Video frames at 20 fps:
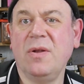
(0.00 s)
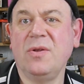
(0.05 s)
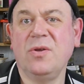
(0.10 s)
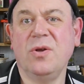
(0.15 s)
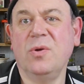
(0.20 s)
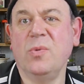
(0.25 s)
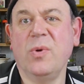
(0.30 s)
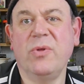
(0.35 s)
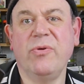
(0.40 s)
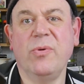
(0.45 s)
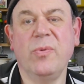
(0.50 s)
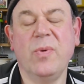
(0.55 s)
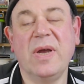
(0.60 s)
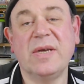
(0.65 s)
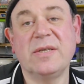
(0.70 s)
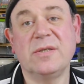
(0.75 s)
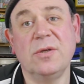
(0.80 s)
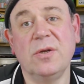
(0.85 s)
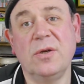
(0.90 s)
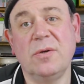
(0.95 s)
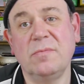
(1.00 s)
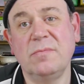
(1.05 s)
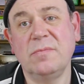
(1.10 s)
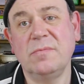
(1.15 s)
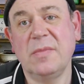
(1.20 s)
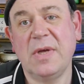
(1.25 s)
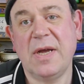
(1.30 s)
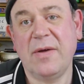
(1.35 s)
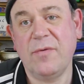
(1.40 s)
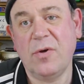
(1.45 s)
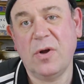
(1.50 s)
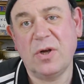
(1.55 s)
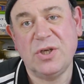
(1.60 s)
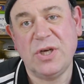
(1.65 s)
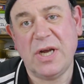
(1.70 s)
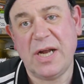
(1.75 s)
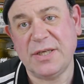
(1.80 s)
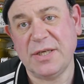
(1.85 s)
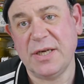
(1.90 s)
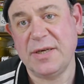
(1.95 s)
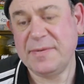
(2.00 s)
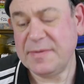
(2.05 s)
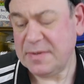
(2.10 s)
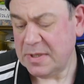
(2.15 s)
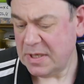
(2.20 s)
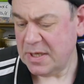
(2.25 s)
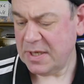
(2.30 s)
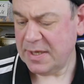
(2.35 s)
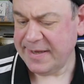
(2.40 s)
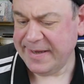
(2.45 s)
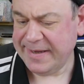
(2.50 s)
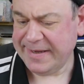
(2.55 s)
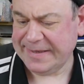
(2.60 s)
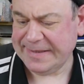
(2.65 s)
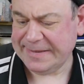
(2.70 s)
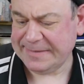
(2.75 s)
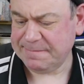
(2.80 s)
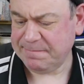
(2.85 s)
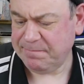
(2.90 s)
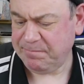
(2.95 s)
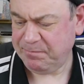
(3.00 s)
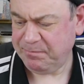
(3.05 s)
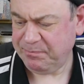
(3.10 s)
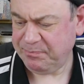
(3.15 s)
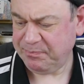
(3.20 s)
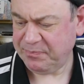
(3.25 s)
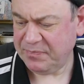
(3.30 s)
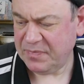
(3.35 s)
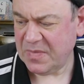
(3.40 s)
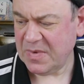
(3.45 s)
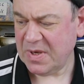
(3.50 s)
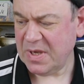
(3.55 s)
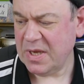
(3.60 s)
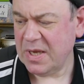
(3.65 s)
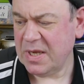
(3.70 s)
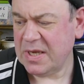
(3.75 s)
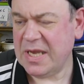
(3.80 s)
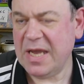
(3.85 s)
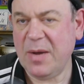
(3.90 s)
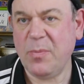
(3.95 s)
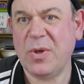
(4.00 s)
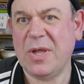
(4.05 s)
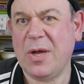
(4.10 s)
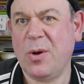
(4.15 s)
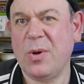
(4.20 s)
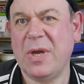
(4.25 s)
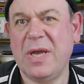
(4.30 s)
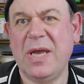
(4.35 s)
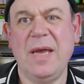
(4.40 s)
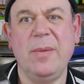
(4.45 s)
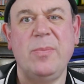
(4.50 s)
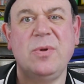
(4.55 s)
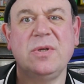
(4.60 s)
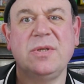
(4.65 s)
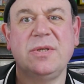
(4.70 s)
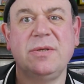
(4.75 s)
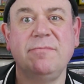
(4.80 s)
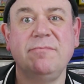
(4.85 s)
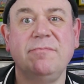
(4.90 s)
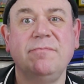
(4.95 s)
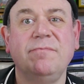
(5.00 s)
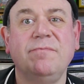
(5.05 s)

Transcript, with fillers: don't know whether it works or not. I haven't got a charger. Um, came without cables.